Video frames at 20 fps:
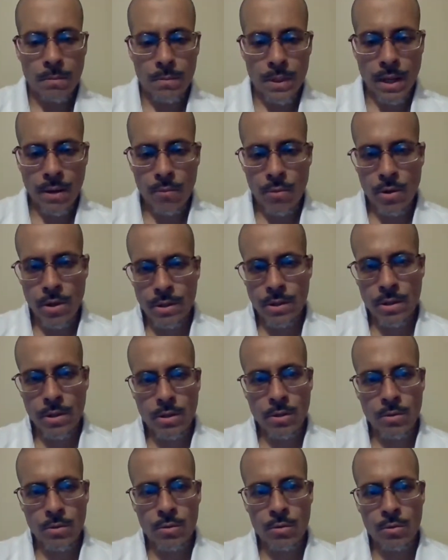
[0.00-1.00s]
But I wanted to
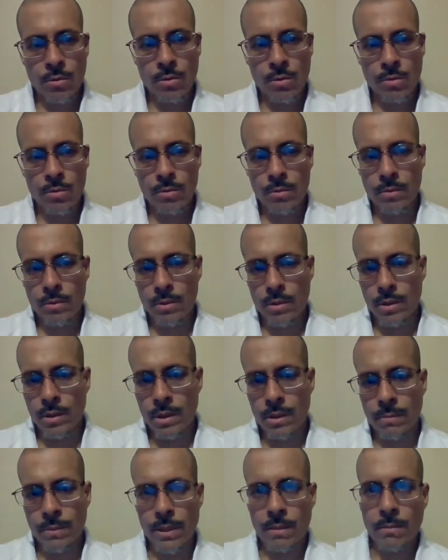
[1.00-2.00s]
go through,
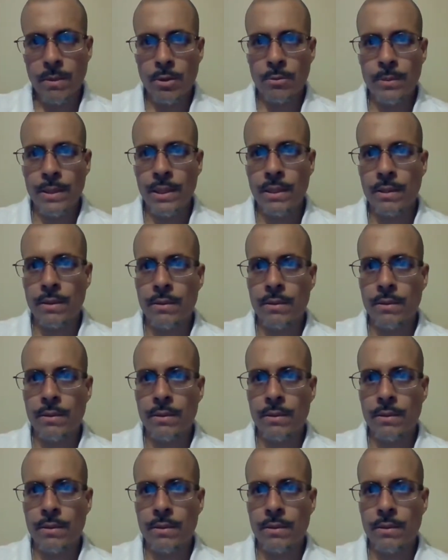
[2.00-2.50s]
give me a moment